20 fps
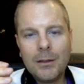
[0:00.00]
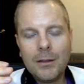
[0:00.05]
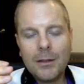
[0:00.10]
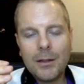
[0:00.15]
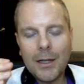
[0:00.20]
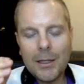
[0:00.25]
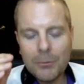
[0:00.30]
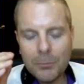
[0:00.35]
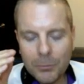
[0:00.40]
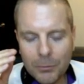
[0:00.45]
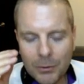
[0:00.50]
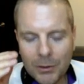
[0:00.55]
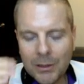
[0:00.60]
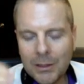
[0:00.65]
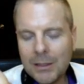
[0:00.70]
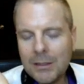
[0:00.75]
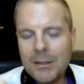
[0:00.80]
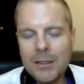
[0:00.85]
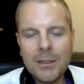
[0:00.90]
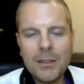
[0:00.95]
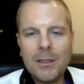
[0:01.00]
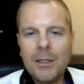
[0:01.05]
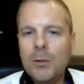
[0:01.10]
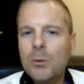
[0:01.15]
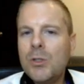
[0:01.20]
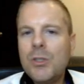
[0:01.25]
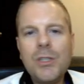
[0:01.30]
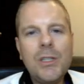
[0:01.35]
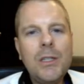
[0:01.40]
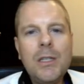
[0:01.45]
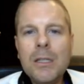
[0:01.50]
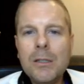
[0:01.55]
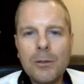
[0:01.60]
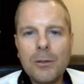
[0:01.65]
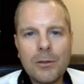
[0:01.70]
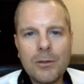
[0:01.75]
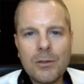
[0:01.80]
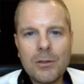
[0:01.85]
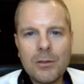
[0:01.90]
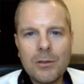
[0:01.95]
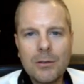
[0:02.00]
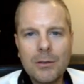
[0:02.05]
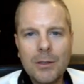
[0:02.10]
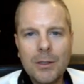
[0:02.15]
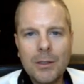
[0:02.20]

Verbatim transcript: I really didn't. It was years.